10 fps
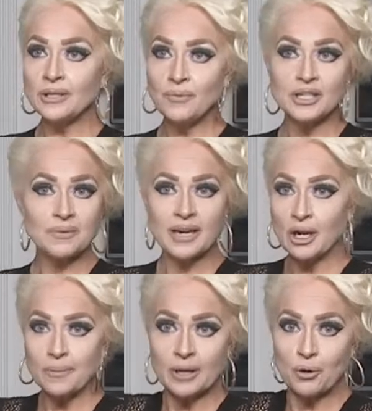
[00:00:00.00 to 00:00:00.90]
You want to do any
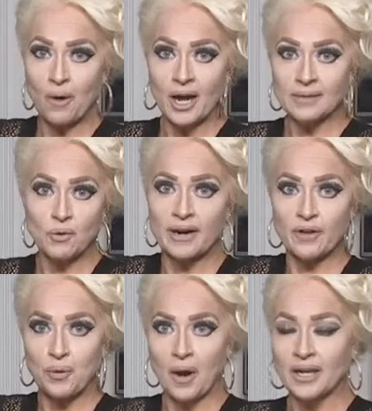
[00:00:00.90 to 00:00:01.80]
increment you want, whatever
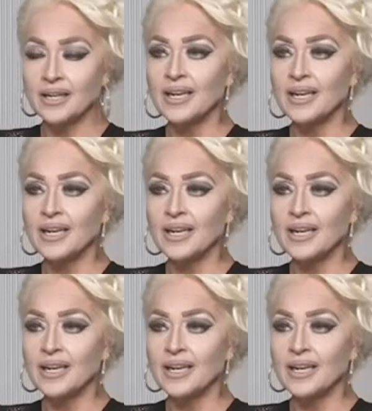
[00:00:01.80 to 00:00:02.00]
you want.